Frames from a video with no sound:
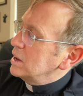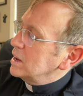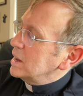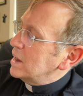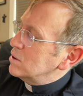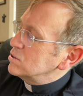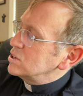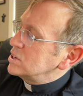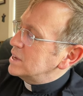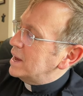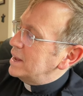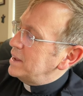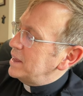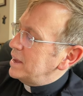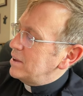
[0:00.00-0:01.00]

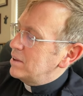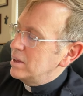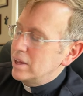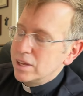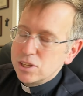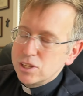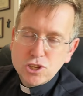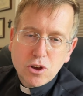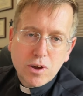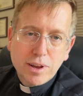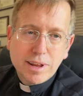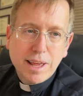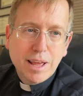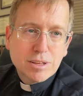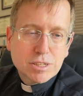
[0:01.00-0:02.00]
Caussade. Sorry, I
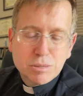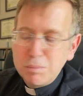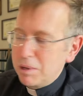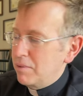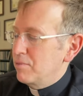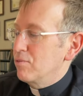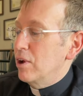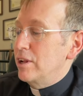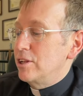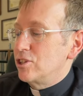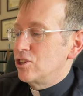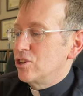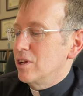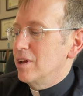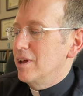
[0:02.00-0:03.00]
can't speak
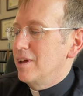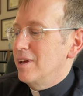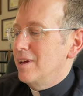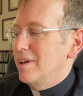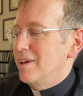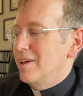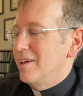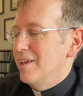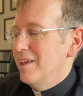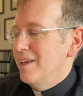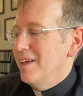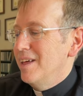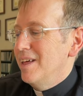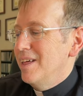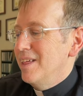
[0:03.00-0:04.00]
French.
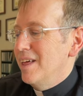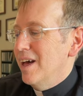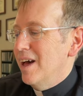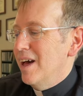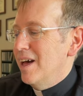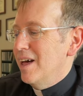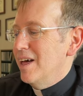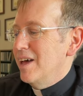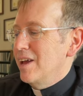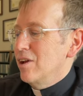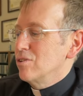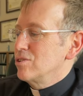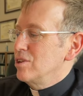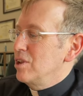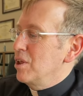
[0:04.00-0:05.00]

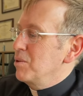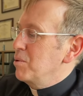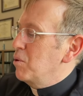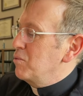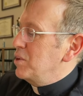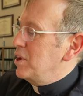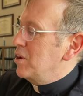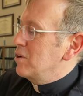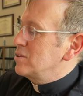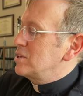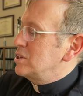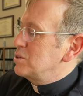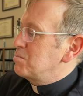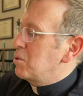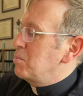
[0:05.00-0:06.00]
Here it
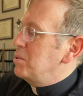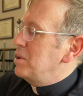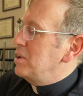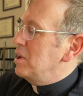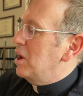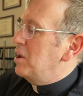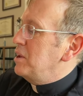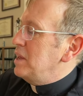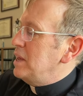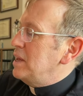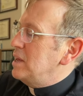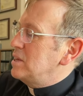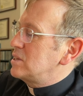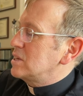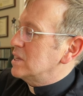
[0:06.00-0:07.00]
says Permanent
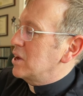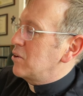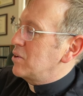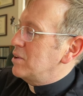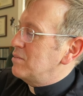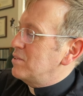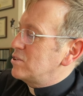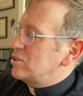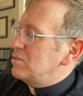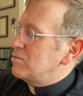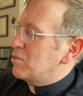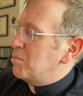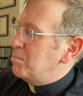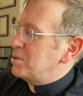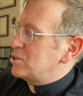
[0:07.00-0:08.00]
Unease, Clarity of Vision
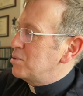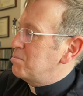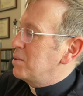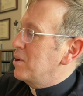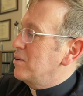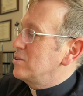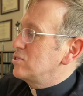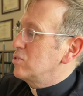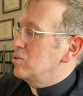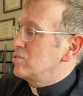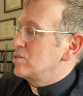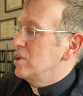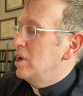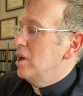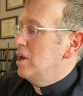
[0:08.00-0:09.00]
from Bishop Barron. So
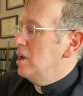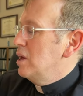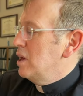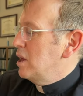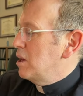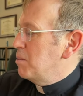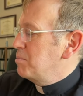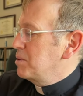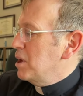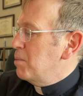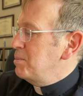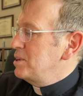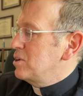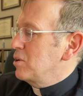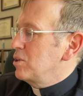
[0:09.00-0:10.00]
there's
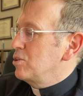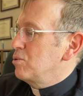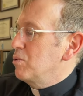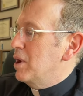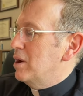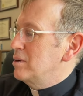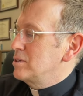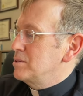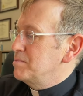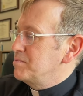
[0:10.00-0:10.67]
commentary throughout